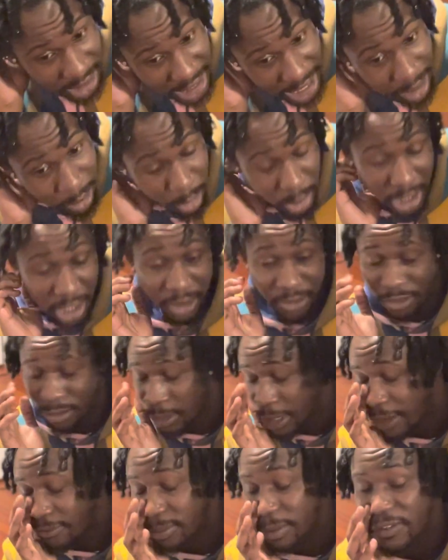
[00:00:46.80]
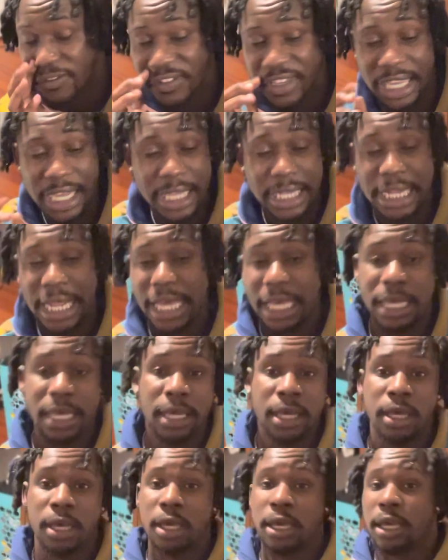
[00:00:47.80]
that, man, you feel me? I be forgetting that
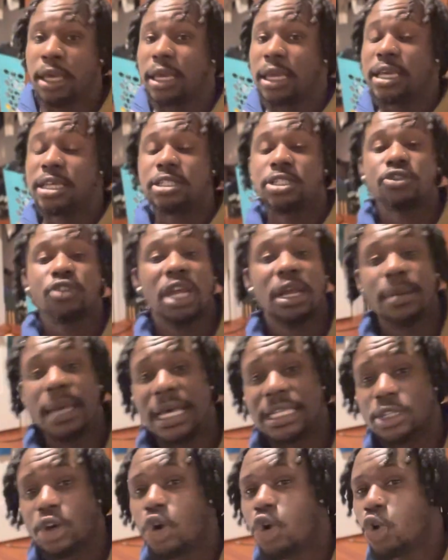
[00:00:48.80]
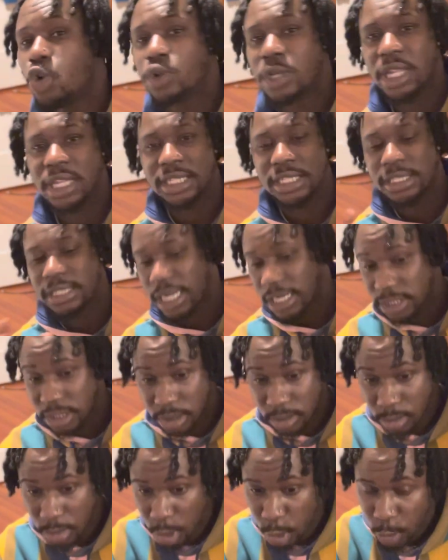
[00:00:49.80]
Instagram has a whole nother
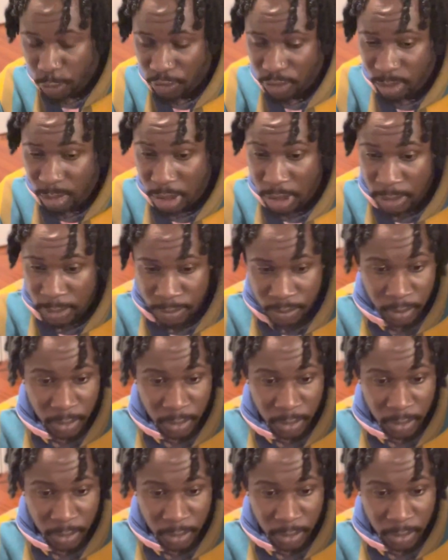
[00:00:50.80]
section, bro, you feel me?